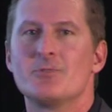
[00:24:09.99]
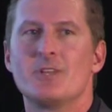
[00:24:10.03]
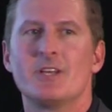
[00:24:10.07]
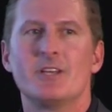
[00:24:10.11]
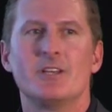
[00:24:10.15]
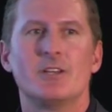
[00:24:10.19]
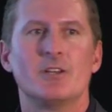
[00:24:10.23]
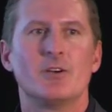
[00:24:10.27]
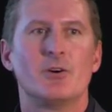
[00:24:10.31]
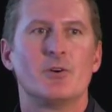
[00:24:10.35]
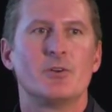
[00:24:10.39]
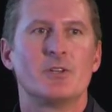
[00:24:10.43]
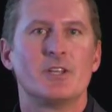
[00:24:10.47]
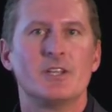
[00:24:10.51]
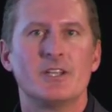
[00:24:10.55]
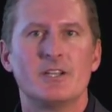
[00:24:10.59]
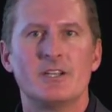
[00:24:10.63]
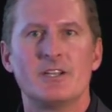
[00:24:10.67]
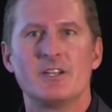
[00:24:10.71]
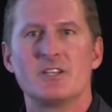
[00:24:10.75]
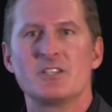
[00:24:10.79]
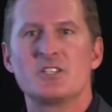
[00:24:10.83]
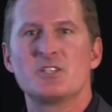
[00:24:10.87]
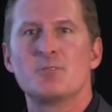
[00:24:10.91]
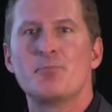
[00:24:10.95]
they can go and get
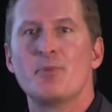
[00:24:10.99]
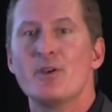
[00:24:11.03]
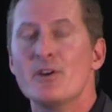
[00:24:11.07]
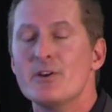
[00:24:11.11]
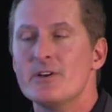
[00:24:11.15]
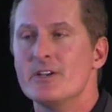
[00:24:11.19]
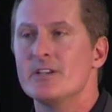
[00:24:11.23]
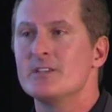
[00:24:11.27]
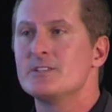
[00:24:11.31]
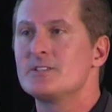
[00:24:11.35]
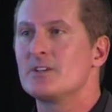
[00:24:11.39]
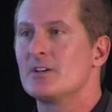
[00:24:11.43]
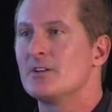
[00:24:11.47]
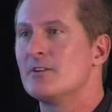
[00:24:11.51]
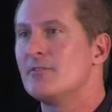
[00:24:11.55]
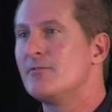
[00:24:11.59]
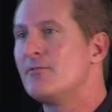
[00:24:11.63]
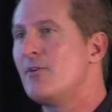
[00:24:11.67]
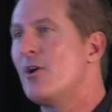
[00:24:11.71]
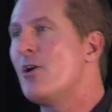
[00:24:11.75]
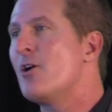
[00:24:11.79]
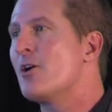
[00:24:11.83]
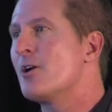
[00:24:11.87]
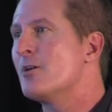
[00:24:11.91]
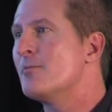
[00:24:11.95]
an experience on a
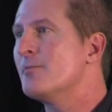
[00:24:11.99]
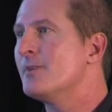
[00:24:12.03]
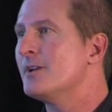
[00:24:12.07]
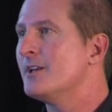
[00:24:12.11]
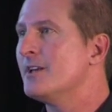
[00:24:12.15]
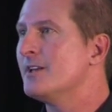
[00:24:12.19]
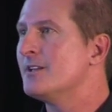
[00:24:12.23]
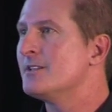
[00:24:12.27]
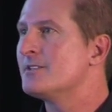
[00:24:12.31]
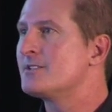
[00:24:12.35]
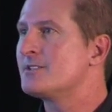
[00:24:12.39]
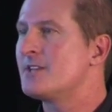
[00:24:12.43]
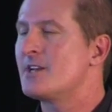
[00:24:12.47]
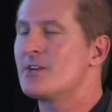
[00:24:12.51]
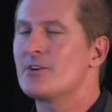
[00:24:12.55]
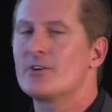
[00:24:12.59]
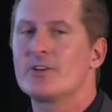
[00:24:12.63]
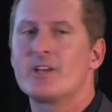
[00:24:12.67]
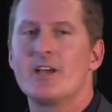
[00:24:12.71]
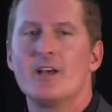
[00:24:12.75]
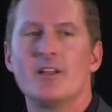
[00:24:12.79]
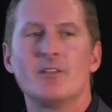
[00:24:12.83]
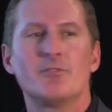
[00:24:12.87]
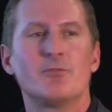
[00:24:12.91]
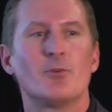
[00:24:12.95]
farm in Sanger,
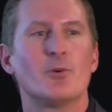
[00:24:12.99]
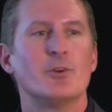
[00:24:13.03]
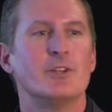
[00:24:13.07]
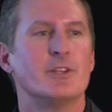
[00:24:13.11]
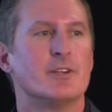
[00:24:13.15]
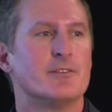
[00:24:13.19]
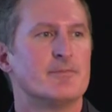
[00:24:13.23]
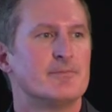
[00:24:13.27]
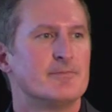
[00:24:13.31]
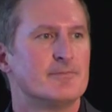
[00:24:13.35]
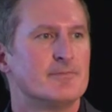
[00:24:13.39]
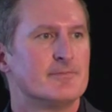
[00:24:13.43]
California.